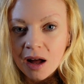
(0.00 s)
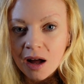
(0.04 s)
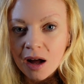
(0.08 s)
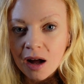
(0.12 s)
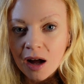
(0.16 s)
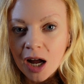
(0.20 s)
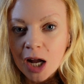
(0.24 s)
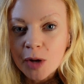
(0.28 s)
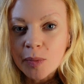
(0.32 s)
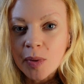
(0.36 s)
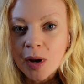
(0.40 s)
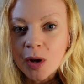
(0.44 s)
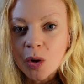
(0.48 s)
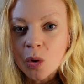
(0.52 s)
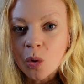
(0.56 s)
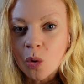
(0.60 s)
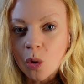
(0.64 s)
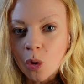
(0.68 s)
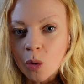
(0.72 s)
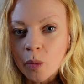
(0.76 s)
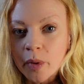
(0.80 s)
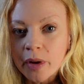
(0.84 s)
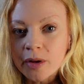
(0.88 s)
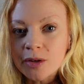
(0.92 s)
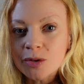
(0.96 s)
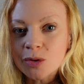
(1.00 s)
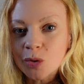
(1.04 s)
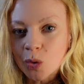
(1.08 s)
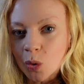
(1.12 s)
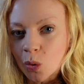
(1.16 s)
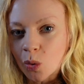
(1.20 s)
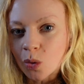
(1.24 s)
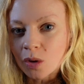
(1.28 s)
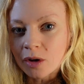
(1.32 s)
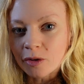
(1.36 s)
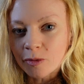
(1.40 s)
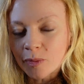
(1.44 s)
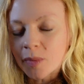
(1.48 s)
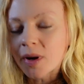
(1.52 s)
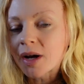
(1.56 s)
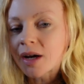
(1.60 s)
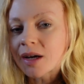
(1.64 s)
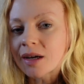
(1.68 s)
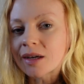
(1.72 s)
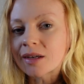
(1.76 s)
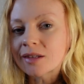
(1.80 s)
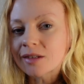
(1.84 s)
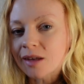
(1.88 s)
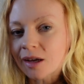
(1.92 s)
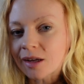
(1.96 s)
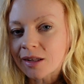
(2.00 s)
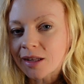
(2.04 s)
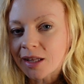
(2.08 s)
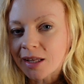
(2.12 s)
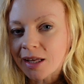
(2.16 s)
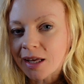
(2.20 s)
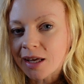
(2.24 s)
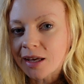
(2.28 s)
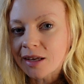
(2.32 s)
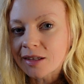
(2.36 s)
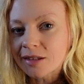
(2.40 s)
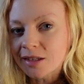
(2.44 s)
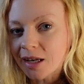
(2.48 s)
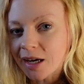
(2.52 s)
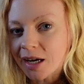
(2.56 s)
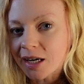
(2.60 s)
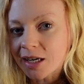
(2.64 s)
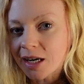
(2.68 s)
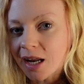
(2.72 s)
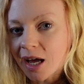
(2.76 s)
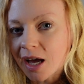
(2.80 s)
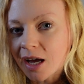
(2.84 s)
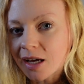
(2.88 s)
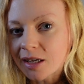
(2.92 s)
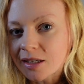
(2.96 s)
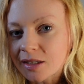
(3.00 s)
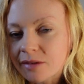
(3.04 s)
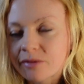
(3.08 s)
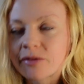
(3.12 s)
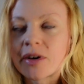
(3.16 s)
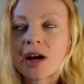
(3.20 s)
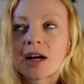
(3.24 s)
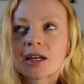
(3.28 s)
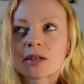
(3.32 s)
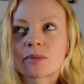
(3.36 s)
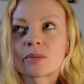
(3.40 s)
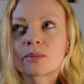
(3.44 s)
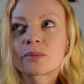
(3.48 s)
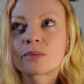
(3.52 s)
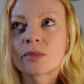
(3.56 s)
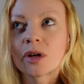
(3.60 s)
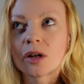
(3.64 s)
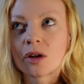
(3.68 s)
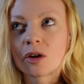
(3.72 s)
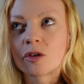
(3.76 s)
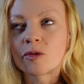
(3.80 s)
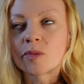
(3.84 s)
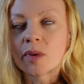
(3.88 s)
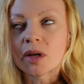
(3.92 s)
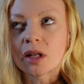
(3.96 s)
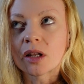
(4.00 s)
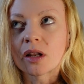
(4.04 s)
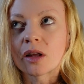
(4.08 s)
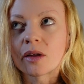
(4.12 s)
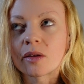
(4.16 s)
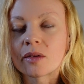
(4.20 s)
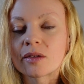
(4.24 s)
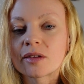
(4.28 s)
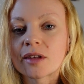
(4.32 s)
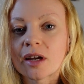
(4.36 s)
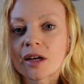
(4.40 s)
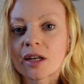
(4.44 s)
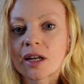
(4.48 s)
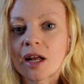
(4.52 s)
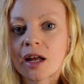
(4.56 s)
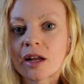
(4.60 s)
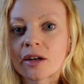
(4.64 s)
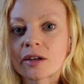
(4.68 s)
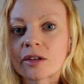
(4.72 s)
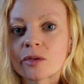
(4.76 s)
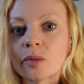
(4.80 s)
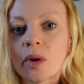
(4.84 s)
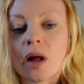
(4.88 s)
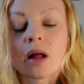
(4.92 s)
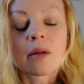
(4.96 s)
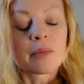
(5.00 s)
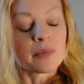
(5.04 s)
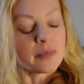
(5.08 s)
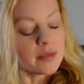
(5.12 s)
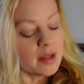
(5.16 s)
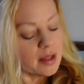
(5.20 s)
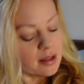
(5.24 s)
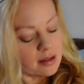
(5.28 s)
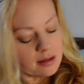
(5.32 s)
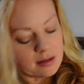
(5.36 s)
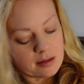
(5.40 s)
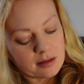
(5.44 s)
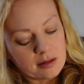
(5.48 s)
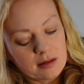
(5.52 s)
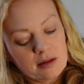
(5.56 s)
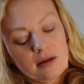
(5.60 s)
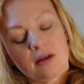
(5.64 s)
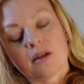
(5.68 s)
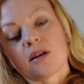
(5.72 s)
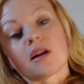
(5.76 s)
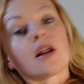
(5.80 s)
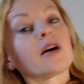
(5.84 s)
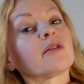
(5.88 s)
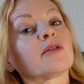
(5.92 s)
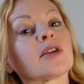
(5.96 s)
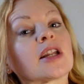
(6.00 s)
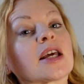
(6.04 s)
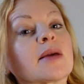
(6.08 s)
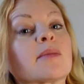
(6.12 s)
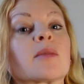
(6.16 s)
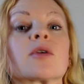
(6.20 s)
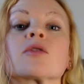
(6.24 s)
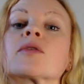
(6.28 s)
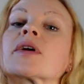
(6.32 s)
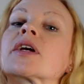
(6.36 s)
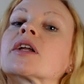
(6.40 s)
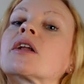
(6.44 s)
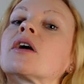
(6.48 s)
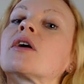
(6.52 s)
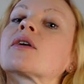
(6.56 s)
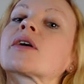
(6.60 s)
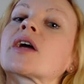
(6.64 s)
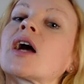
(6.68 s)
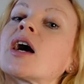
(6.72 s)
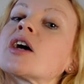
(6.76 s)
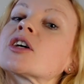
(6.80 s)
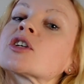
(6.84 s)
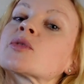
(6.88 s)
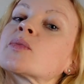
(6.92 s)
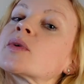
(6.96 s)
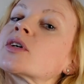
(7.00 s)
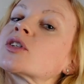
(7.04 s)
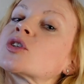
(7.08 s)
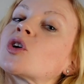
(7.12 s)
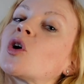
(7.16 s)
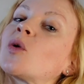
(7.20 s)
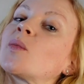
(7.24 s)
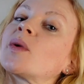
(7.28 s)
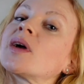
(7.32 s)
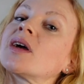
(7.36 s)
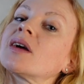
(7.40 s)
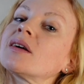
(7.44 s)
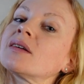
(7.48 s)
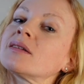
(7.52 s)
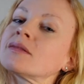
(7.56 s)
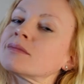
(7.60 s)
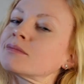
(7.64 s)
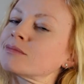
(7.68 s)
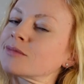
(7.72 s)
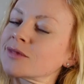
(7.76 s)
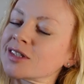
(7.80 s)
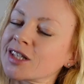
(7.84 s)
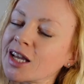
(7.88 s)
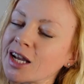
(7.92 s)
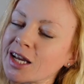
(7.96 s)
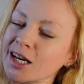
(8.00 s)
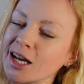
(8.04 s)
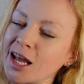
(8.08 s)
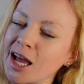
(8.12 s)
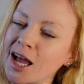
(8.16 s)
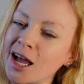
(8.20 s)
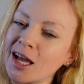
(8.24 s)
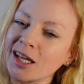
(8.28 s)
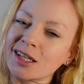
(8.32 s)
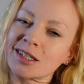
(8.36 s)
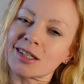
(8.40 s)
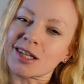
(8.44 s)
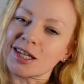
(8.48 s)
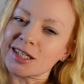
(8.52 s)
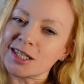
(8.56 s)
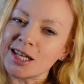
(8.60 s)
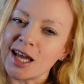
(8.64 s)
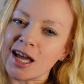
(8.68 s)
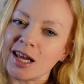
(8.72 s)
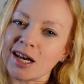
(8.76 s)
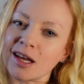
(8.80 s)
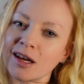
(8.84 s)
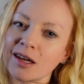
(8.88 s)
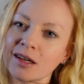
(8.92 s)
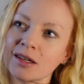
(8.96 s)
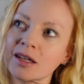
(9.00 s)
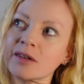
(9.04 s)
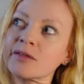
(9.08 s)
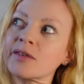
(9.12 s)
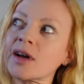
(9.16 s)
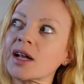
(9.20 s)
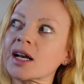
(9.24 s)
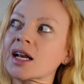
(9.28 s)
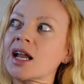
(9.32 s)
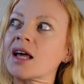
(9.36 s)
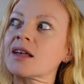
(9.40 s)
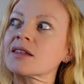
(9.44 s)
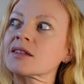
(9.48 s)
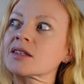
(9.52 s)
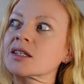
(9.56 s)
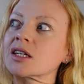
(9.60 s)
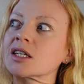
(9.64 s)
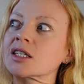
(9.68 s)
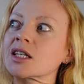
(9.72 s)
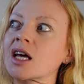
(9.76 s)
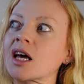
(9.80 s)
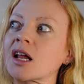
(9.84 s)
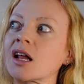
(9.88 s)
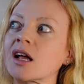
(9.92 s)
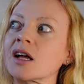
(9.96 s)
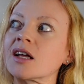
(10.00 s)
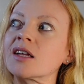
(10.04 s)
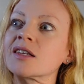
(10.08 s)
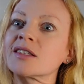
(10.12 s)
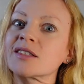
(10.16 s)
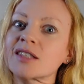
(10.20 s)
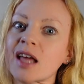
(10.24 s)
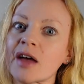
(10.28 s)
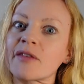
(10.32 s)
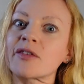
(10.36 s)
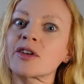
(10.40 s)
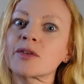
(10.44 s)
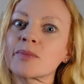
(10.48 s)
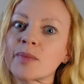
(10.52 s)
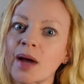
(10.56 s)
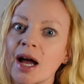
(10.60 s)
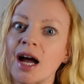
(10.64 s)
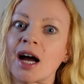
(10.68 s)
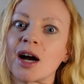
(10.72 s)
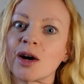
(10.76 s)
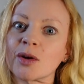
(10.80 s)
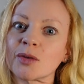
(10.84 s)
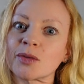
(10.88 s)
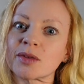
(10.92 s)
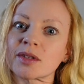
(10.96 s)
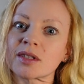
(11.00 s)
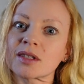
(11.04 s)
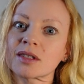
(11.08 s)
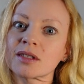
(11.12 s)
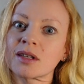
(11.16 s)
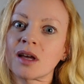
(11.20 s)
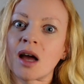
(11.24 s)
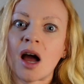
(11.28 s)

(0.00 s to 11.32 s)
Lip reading: I buy almost all of my cycling gear second-hand. In fact, a lot of my clothes second-hand as well. This lovely merino cashmere top here, second-hand, a tenner. In fact, less than a tenner, £7.